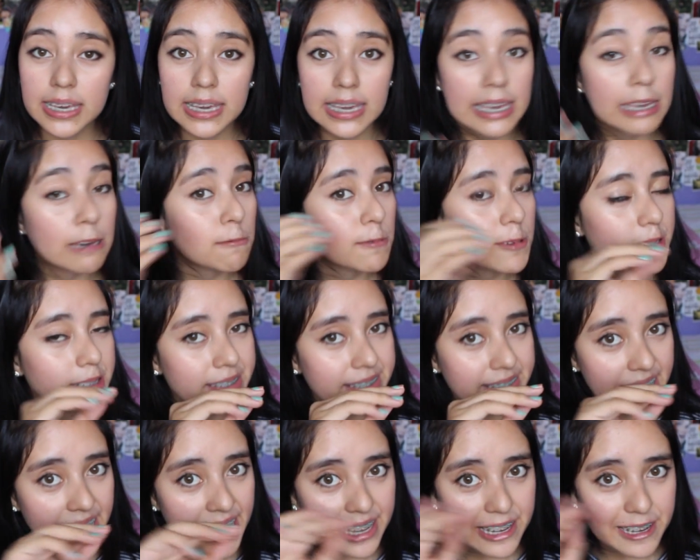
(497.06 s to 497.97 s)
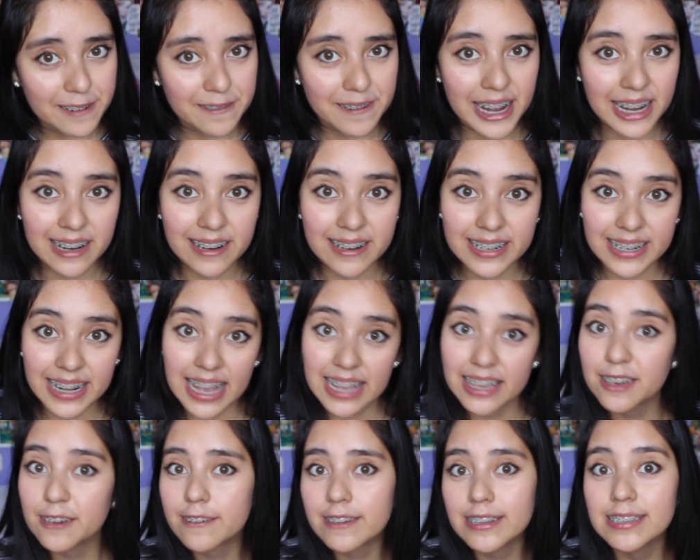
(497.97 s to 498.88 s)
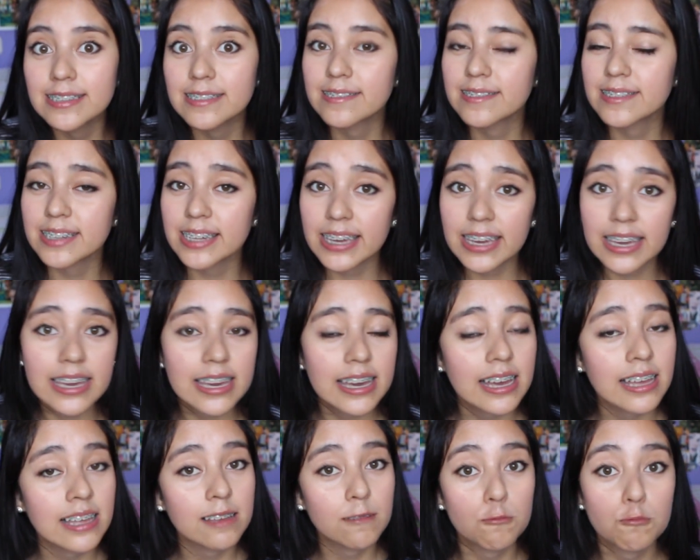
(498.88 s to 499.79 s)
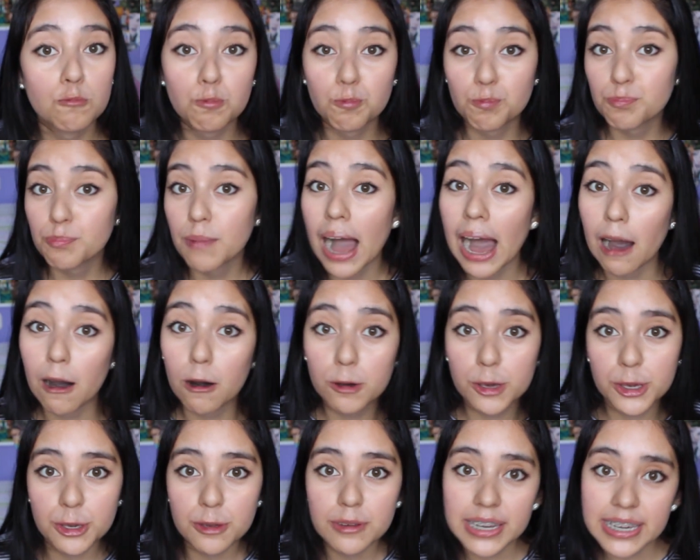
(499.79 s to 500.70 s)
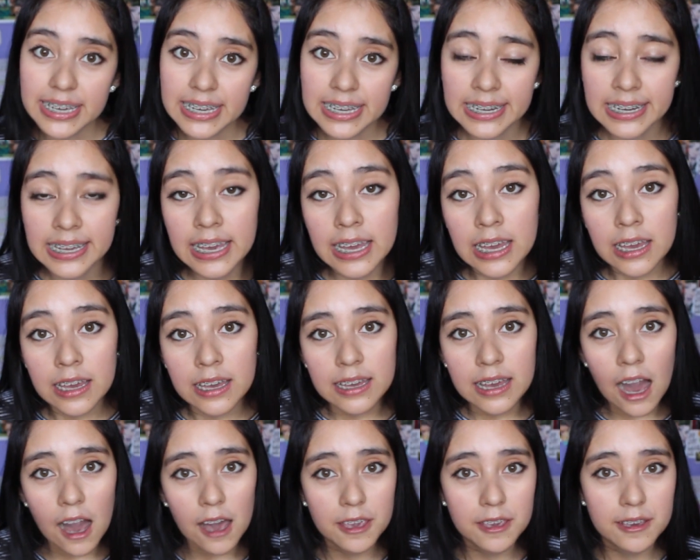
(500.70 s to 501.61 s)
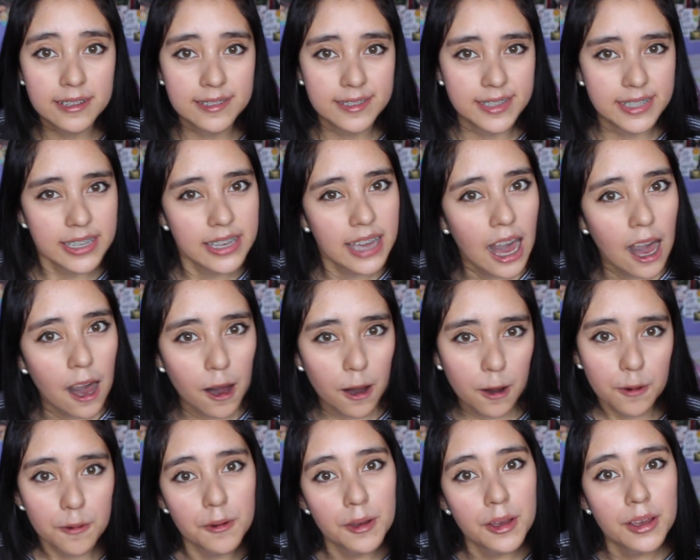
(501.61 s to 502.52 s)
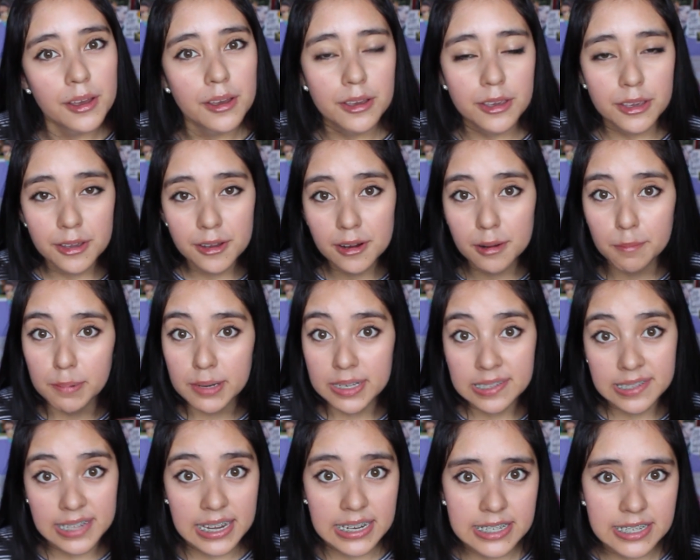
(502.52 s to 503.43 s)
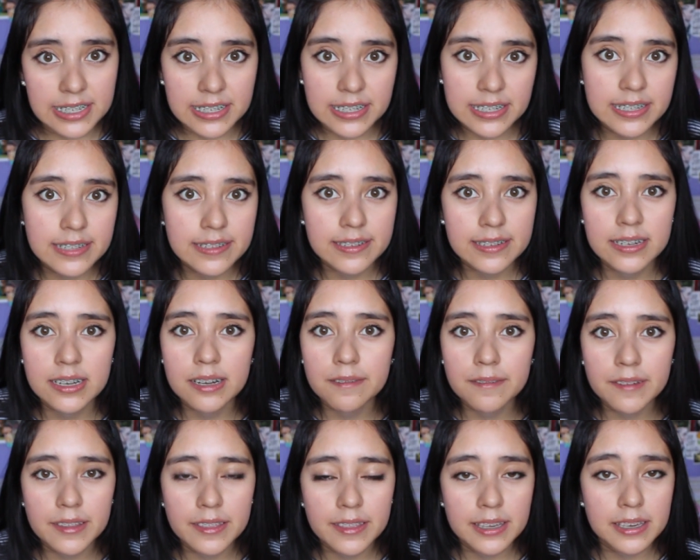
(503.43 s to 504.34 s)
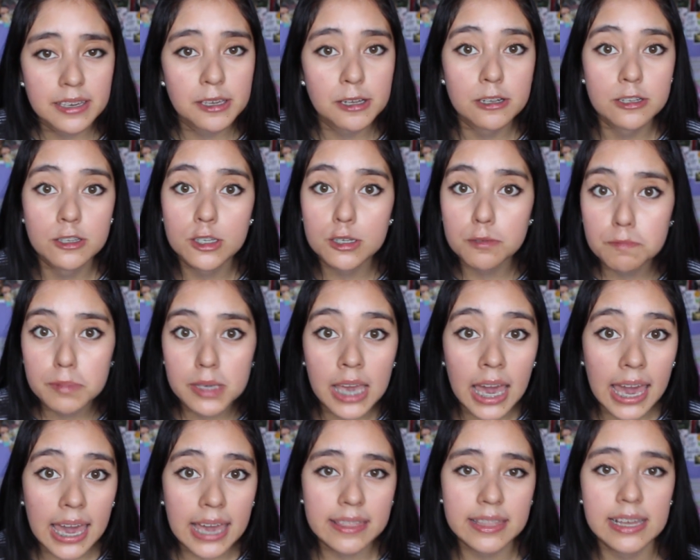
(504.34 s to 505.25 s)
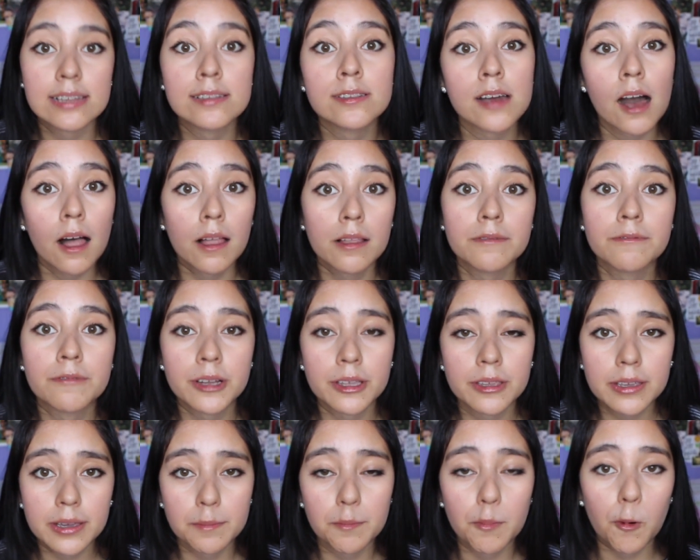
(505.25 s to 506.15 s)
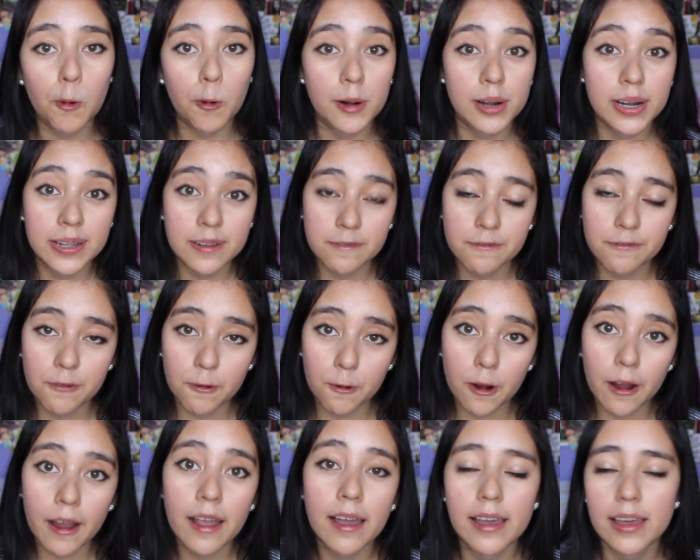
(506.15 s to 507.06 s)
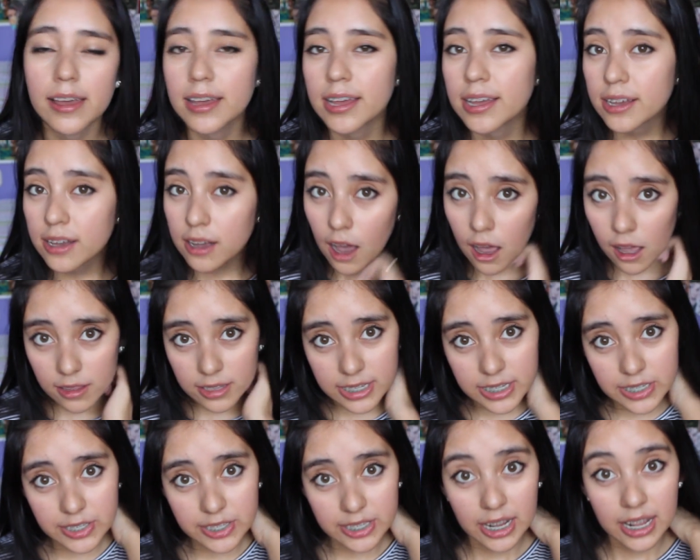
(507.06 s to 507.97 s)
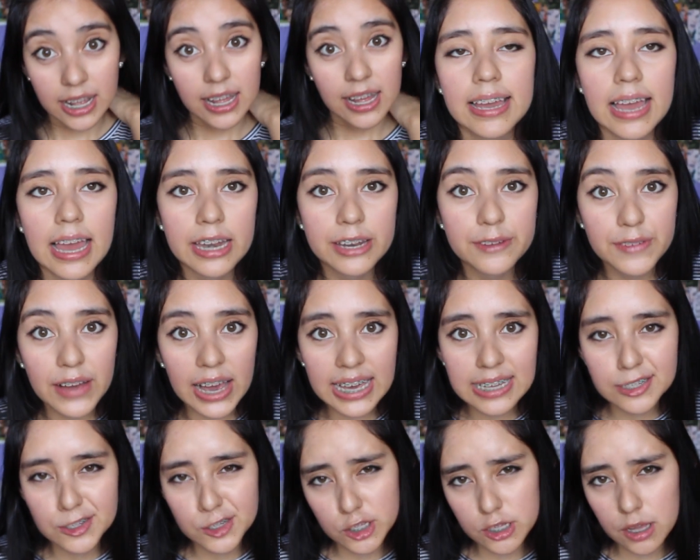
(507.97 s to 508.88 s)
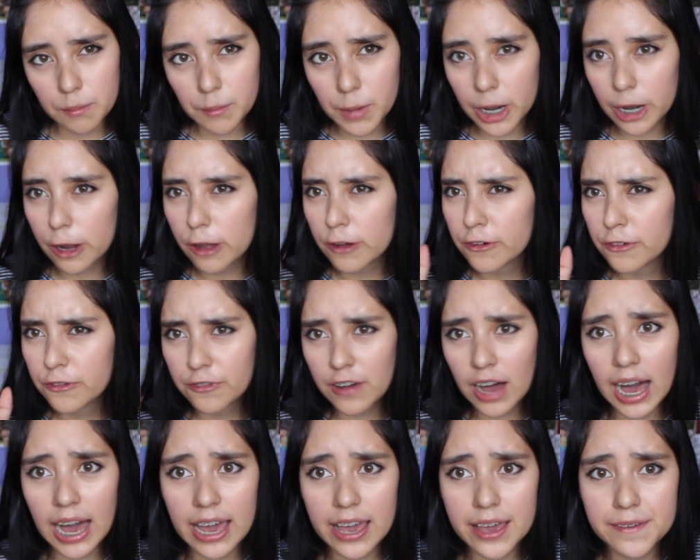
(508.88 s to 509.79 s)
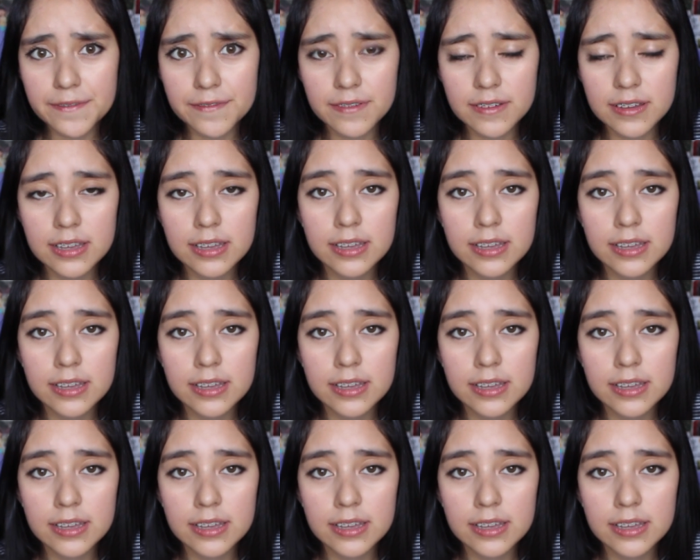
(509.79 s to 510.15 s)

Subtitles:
it will stay in your record and you can see how you did, you can see how your percentages and everything, your GPA, that's all really important for college. And advice number 5,